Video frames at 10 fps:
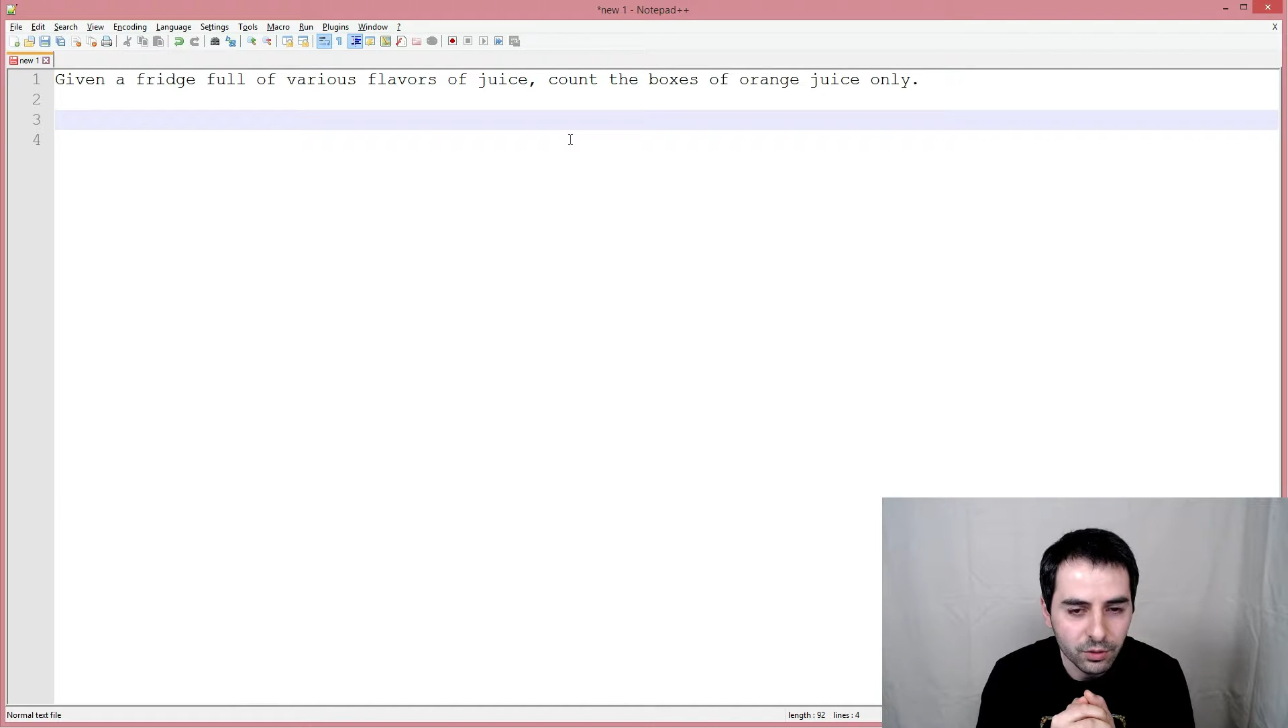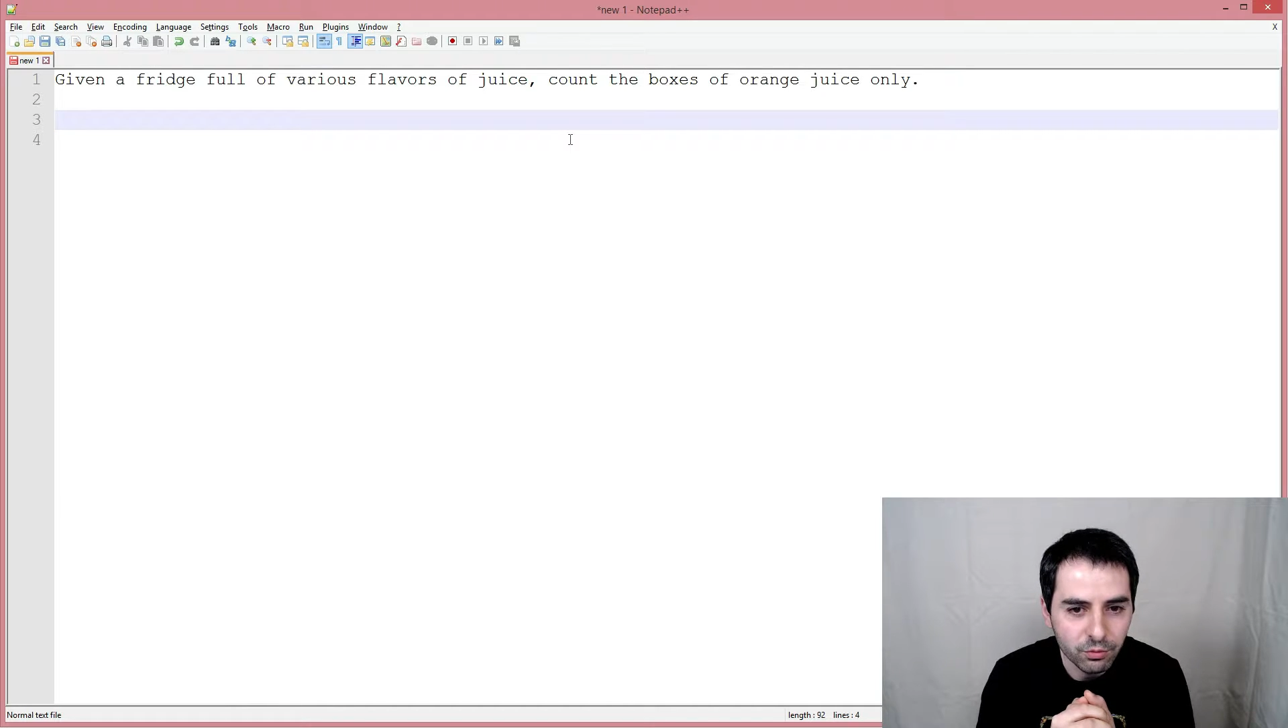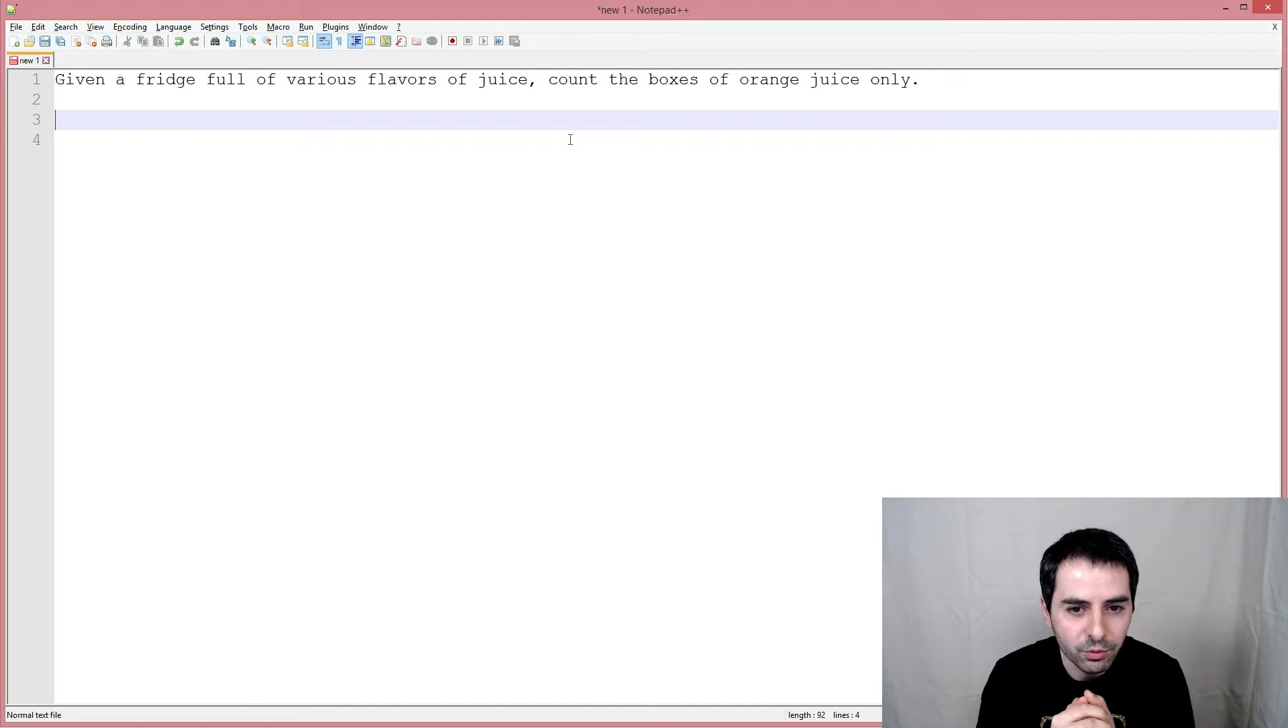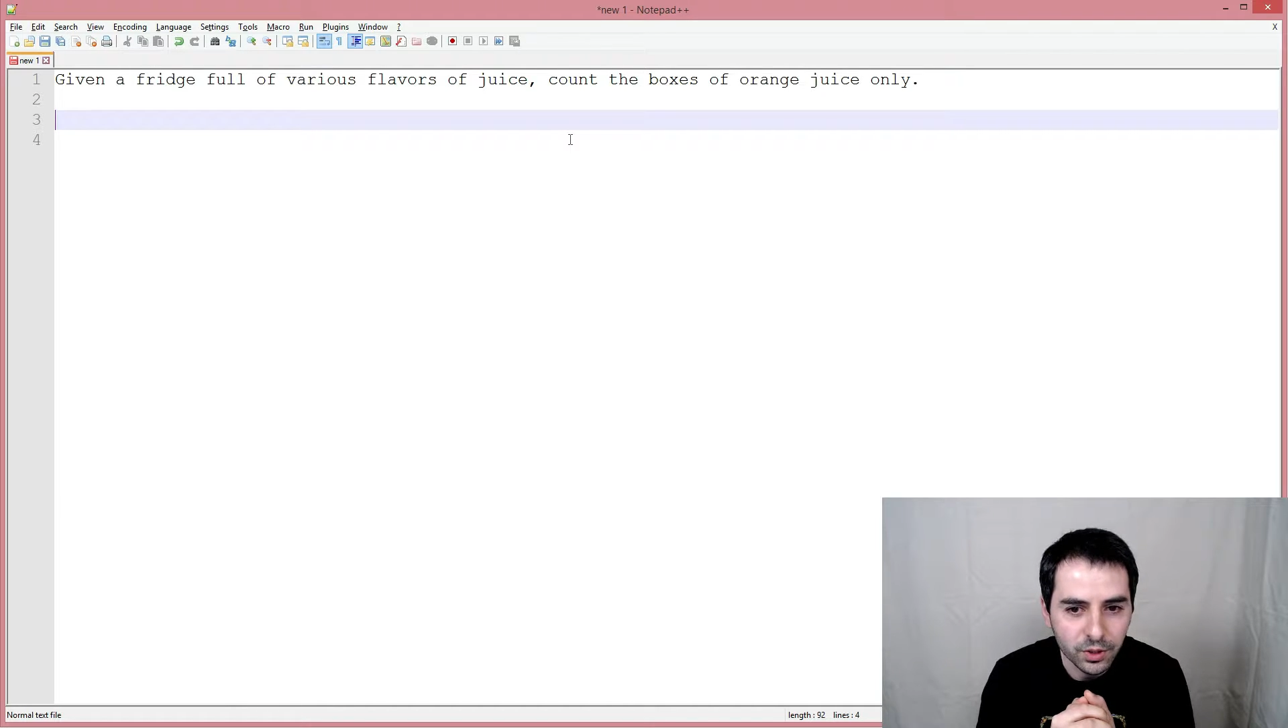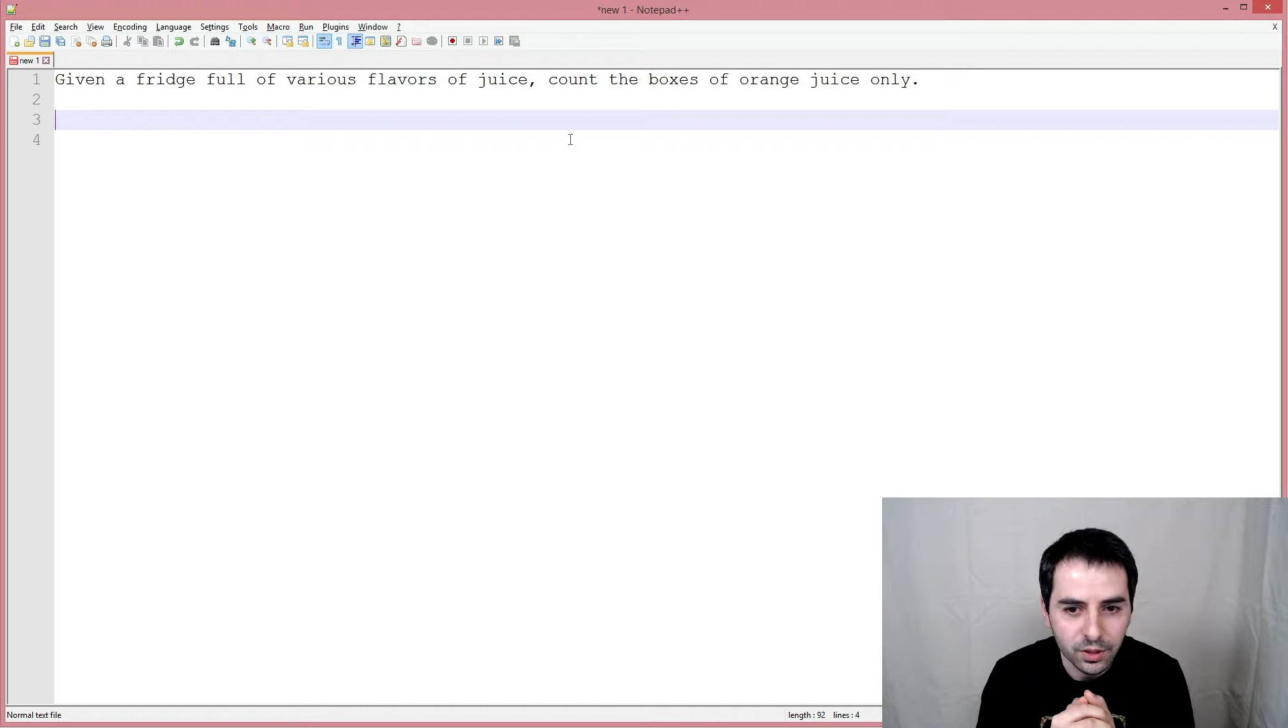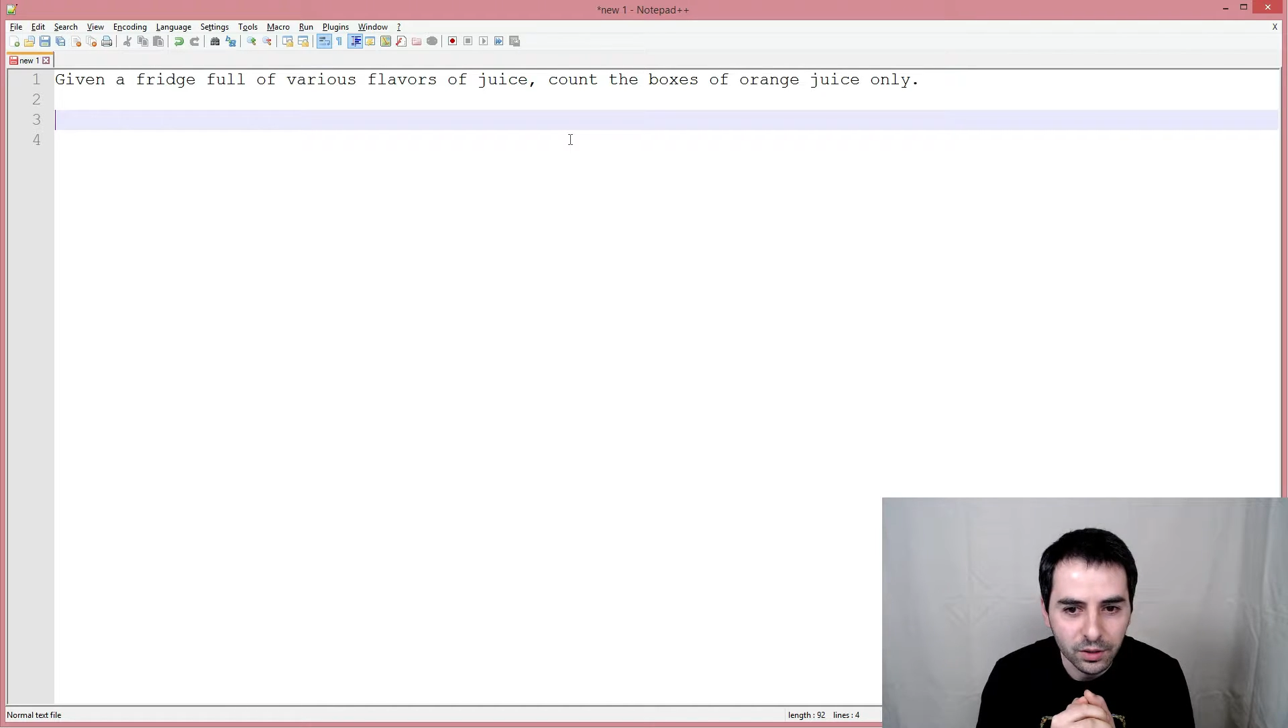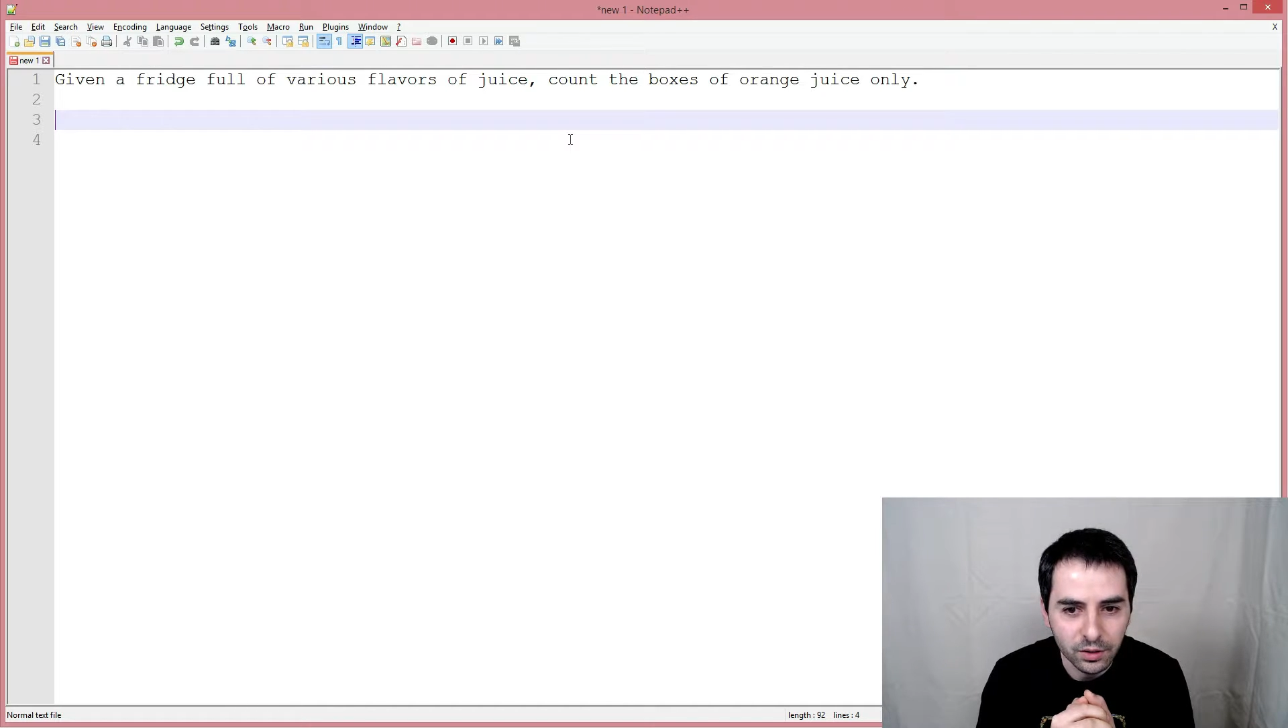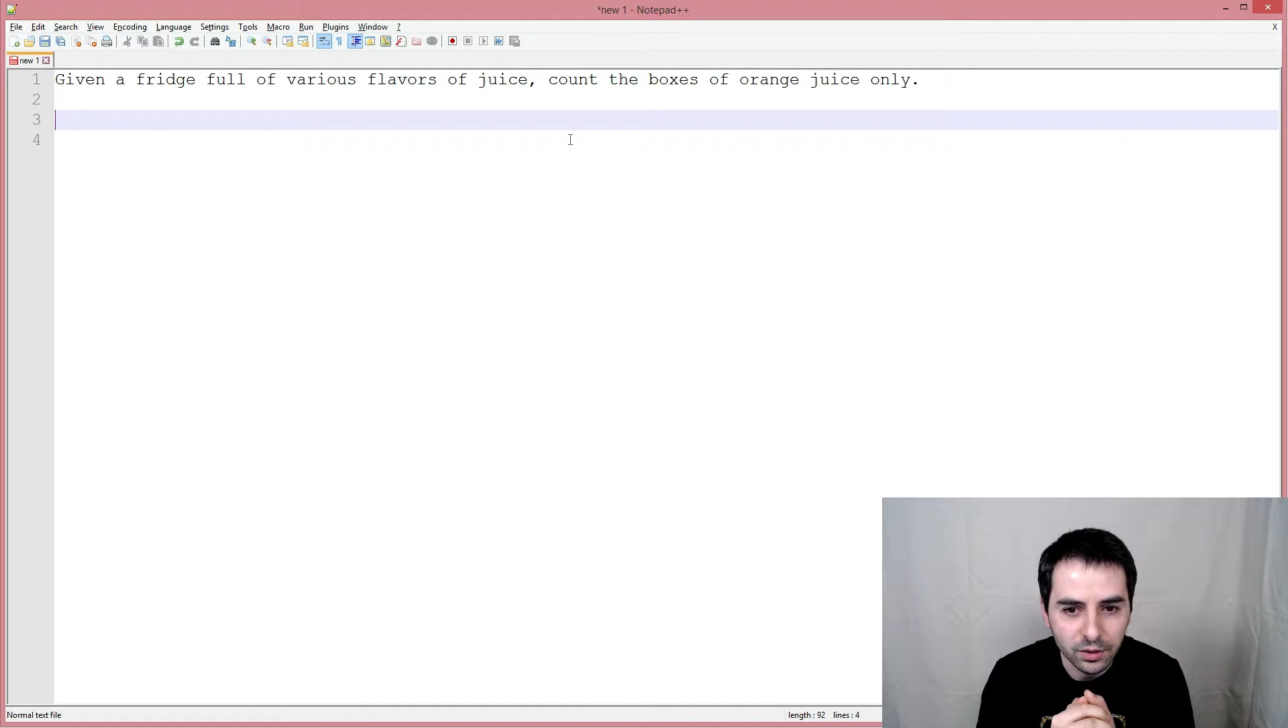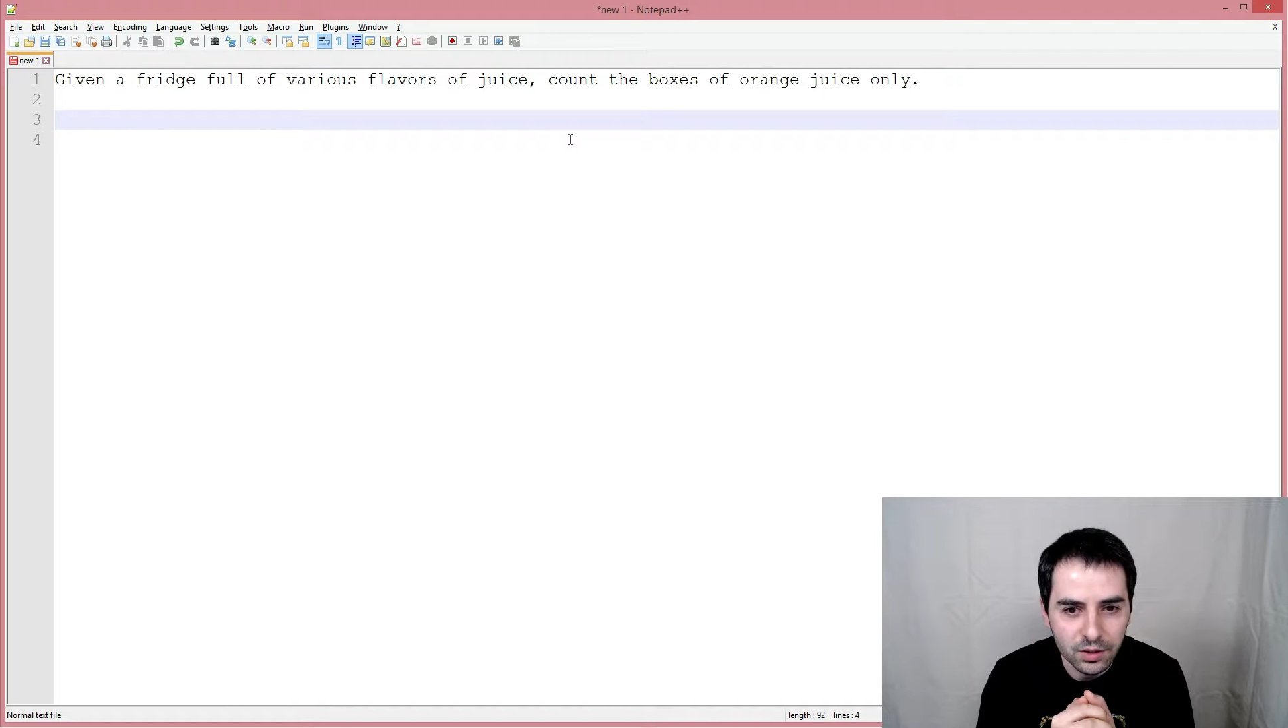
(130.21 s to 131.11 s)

we can